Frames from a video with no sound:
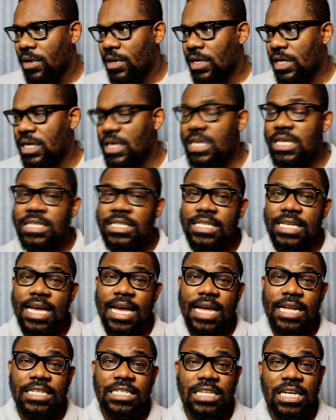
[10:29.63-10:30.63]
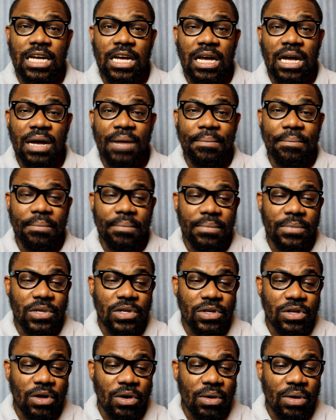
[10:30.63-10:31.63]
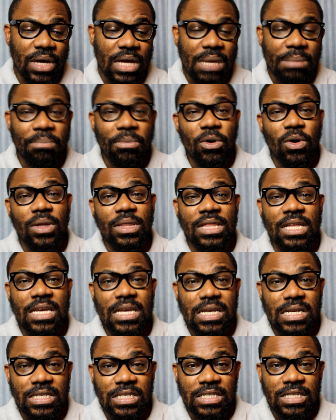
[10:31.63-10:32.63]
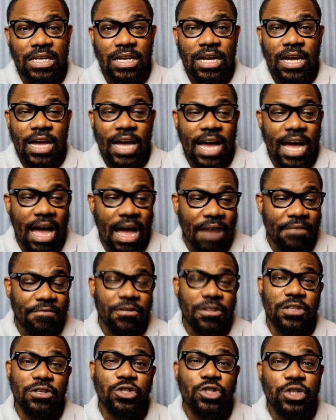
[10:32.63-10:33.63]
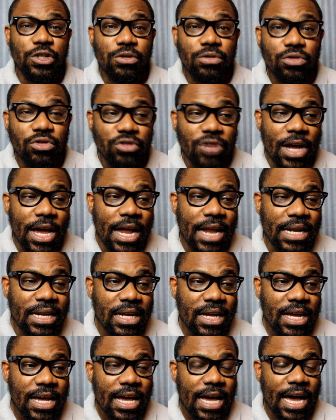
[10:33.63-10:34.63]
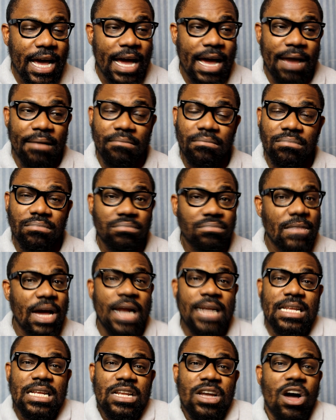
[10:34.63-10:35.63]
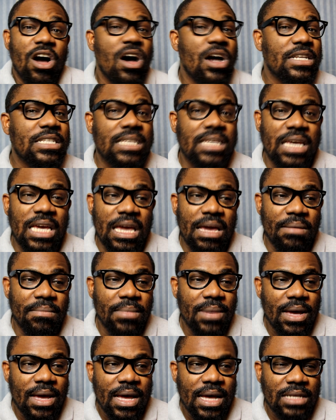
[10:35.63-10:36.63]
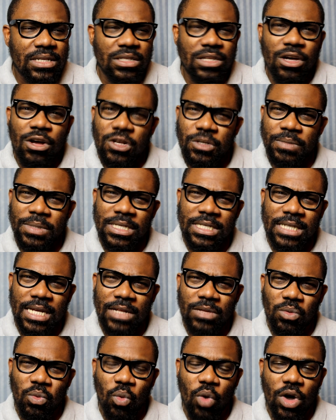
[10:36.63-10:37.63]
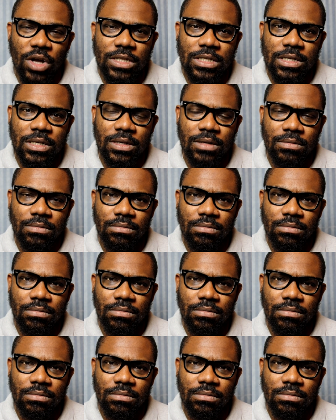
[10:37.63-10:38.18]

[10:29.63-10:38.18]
he said, he bought these for the children. I didn't ask him. So the husband said, what?